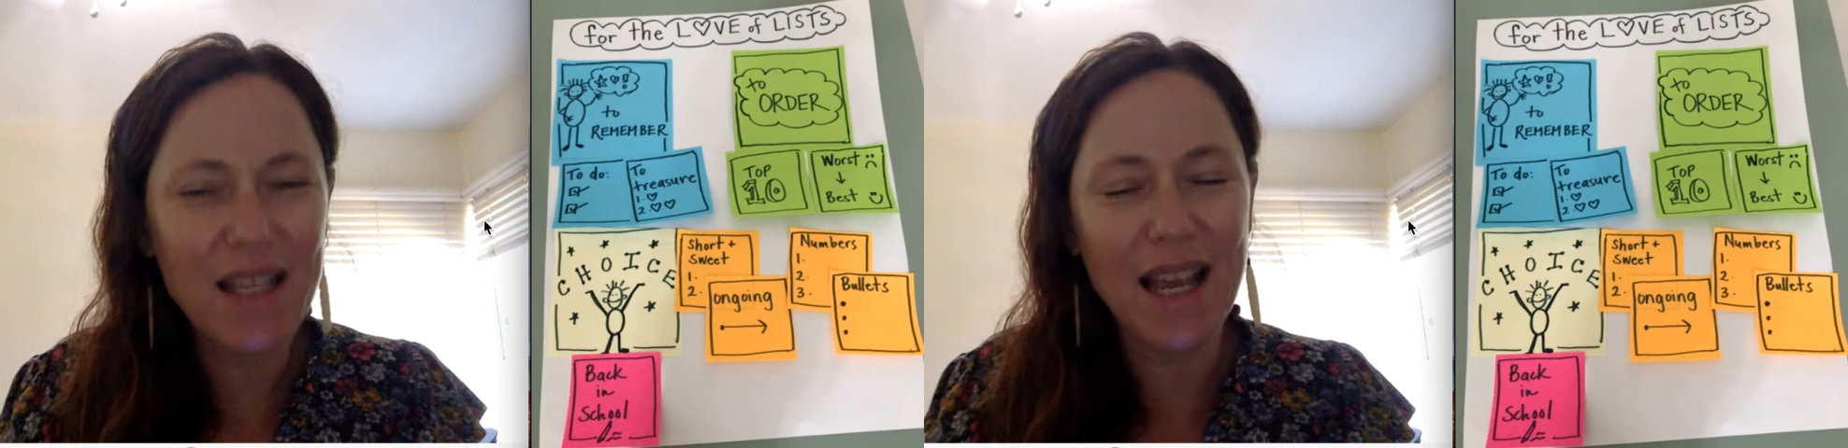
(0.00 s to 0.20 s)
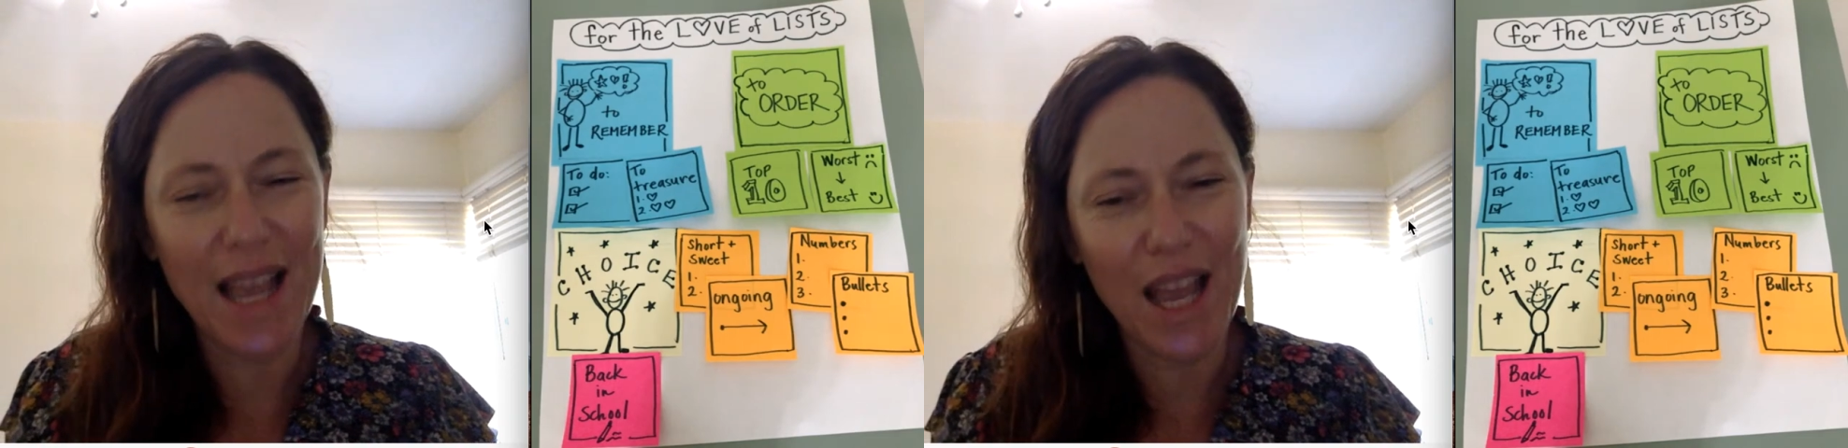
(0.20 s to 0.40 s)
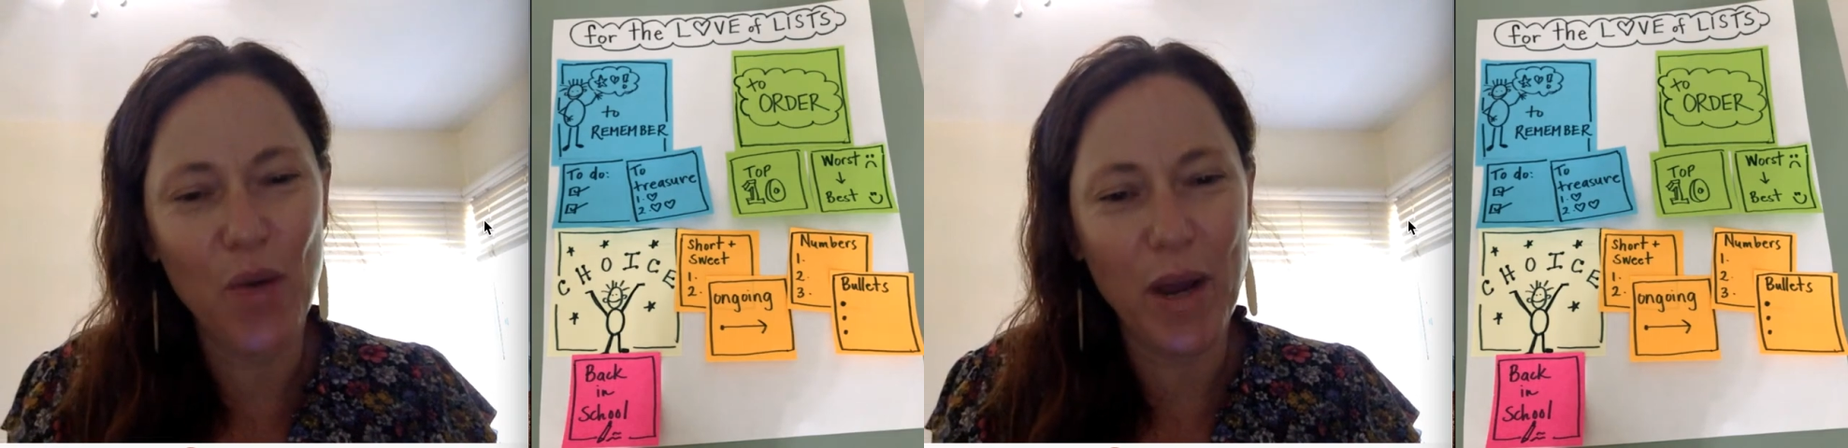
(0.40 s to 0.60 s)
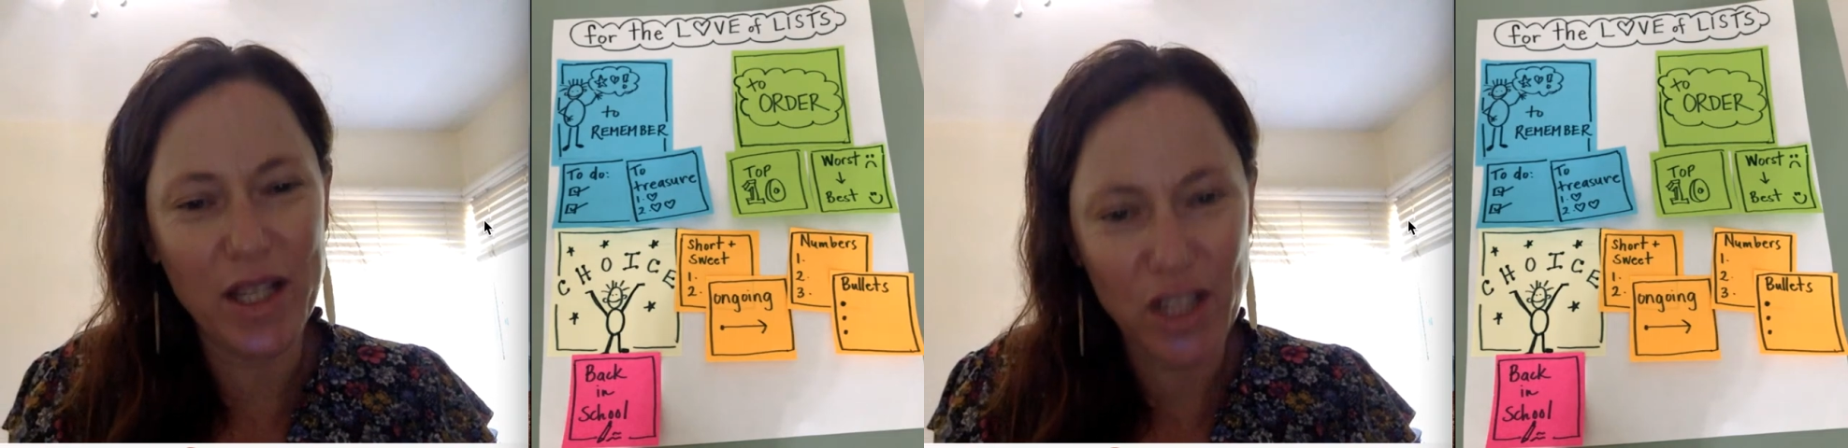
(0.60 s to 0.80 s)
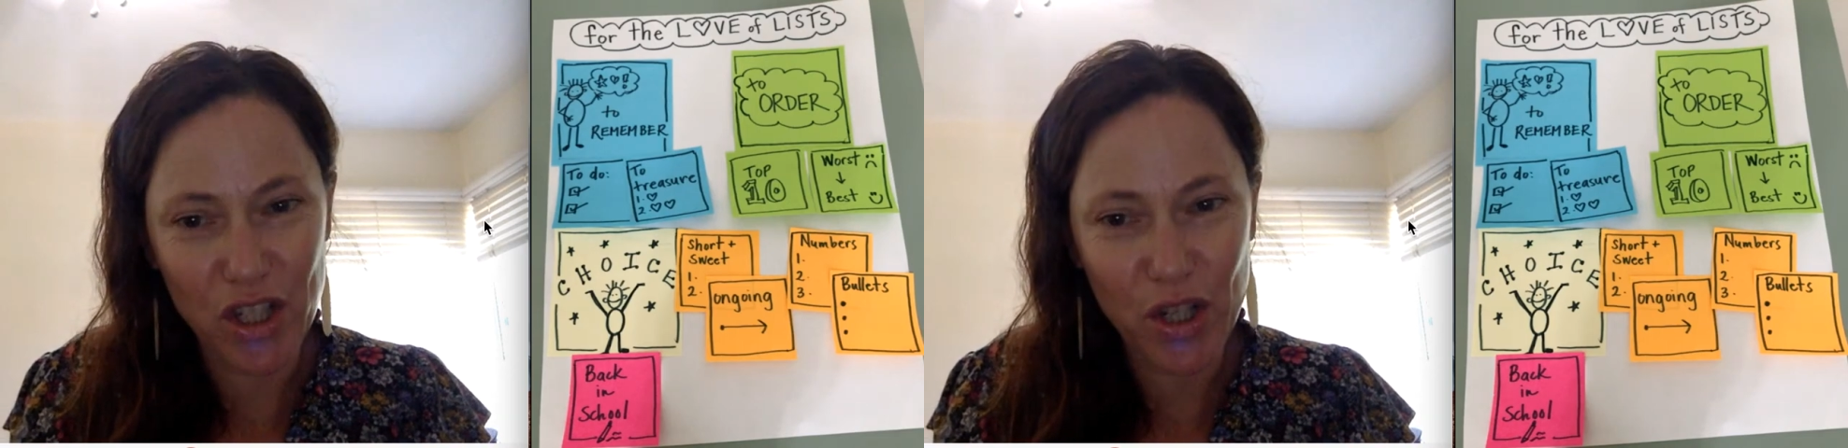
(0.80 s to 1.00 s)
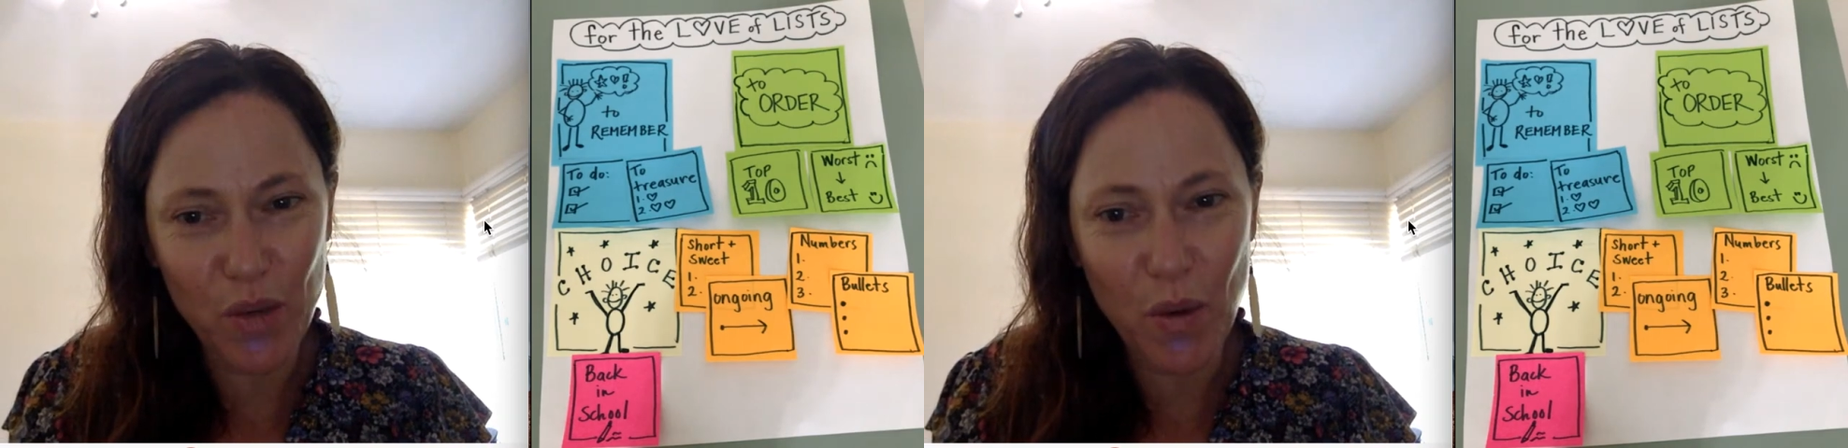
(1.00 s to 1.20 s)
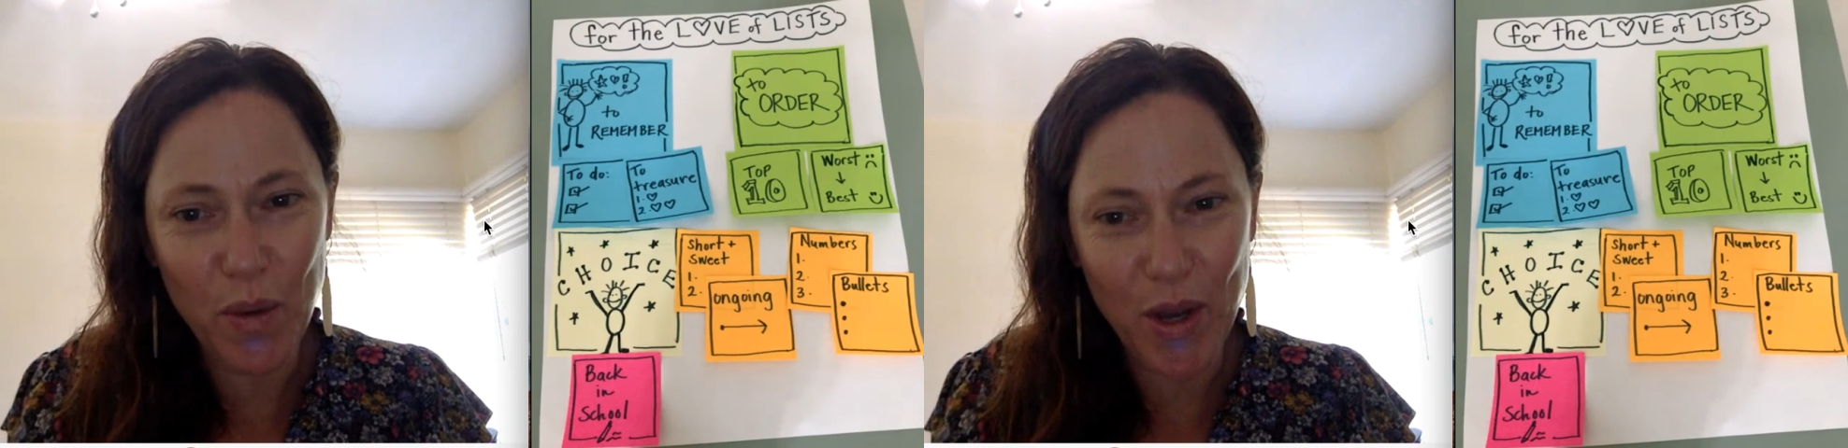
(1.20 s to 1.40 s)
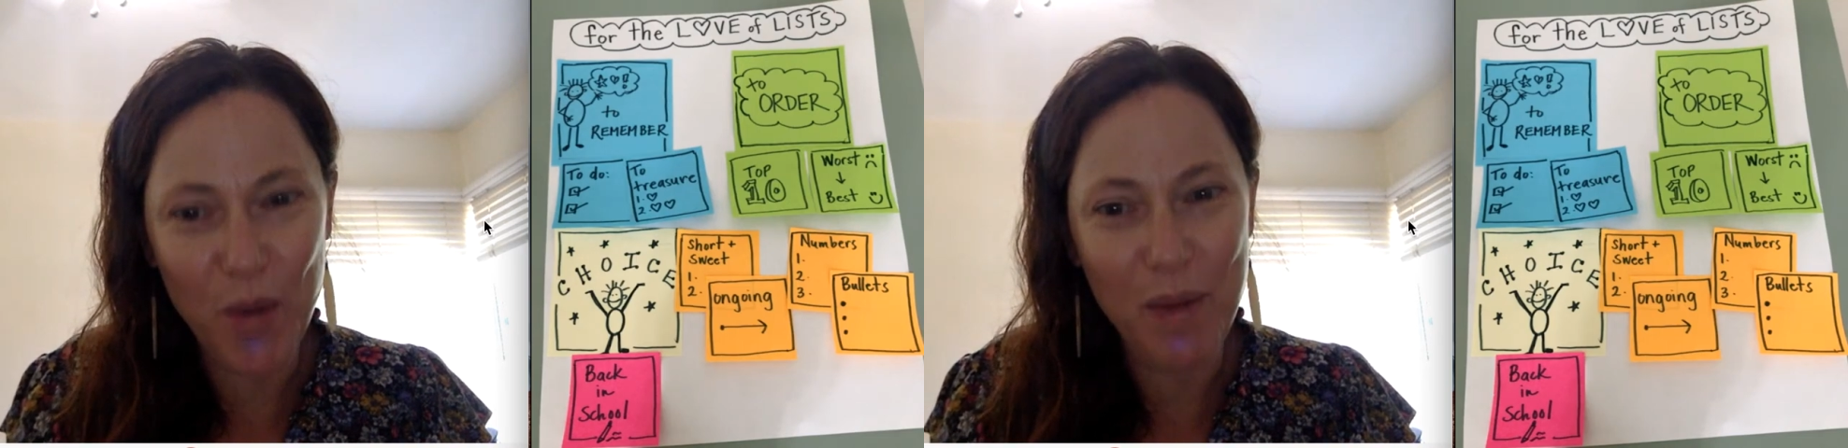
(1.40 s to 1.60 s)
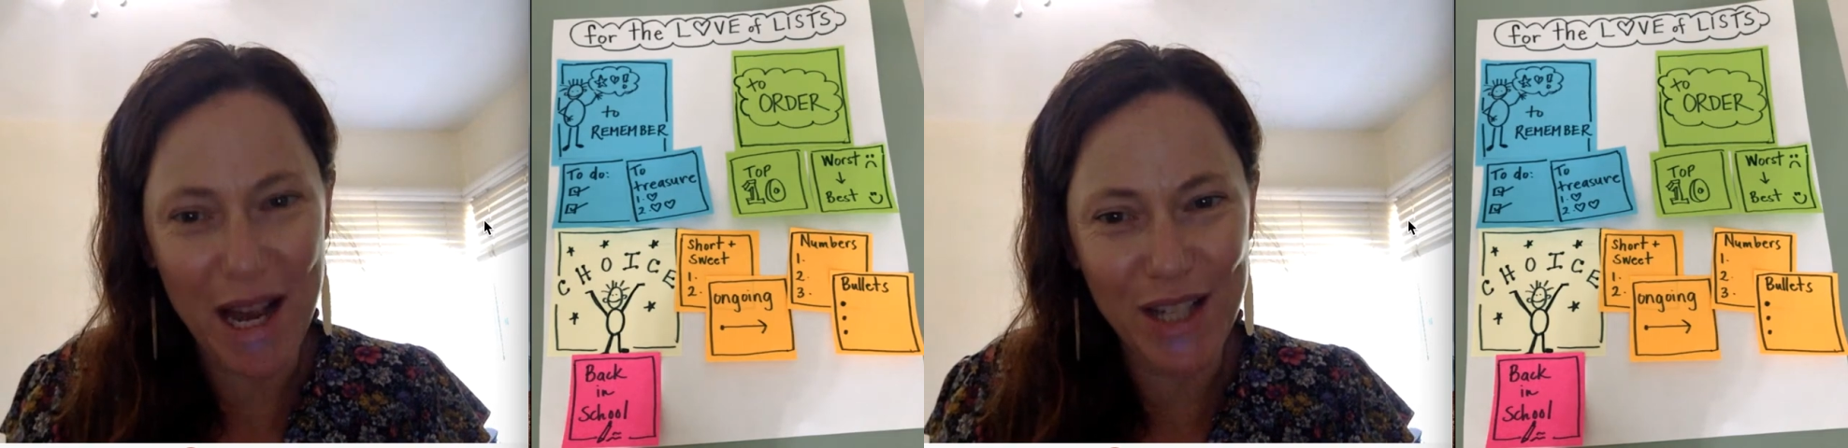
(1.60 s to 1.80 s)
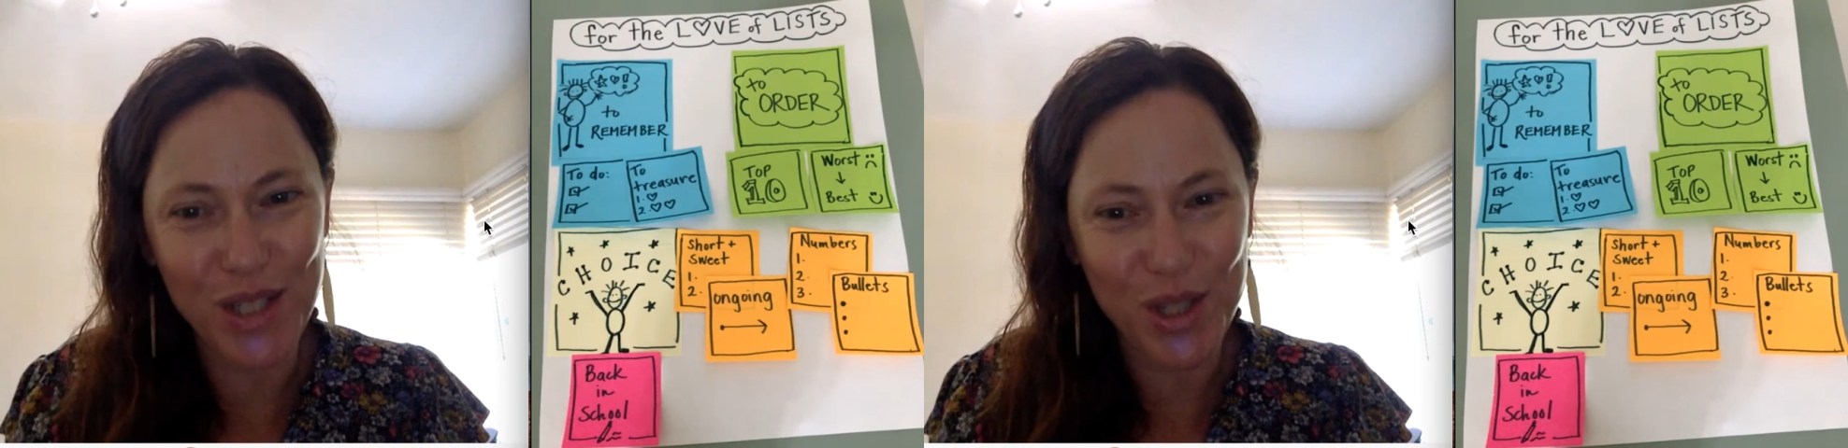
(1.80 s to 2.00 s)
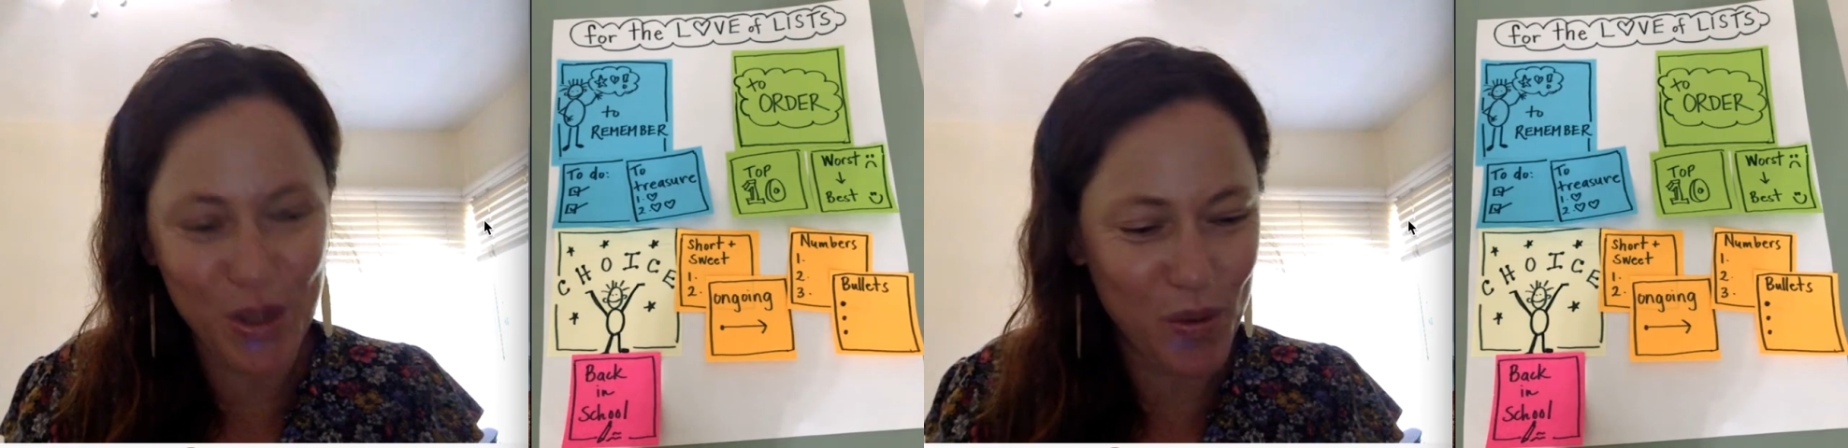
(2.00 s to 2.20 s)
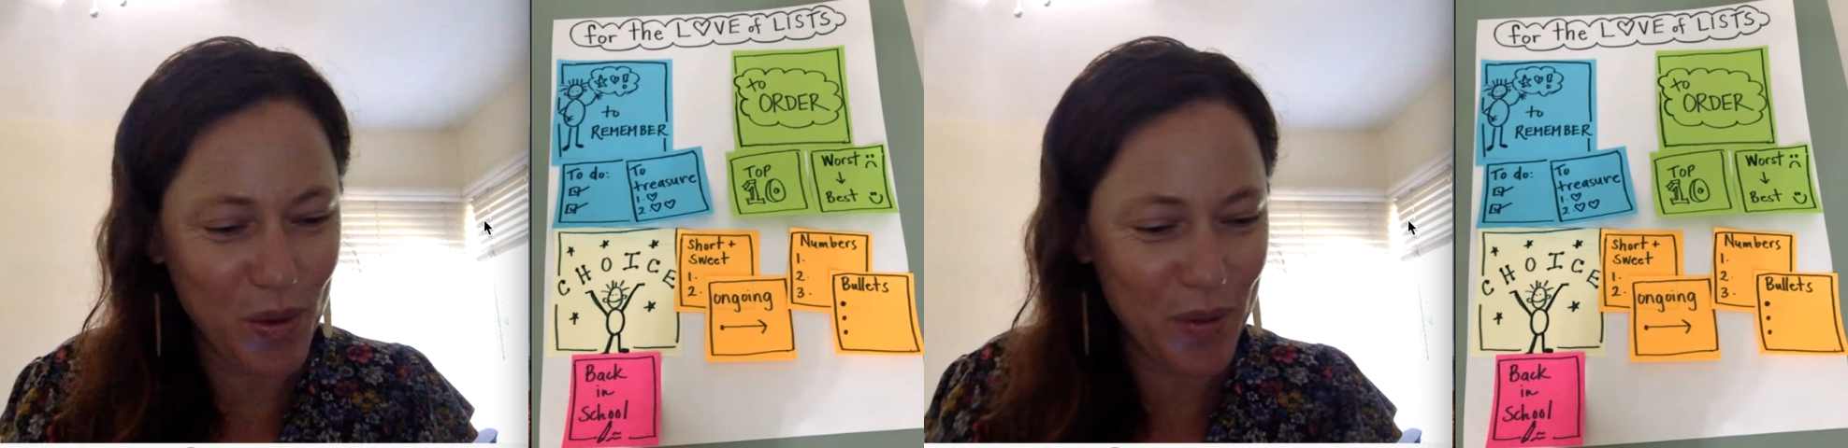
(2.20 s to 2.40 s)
I can't wait to do when we go back to school.